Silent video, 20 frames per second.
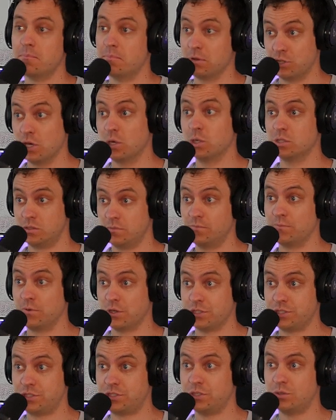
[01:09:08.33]
But those
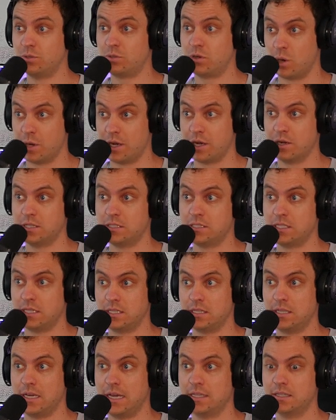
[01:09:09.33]
first two, Coherence
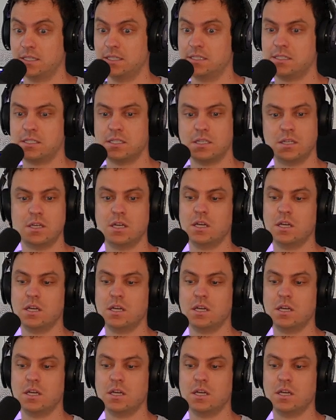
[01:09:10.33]
and The Endless,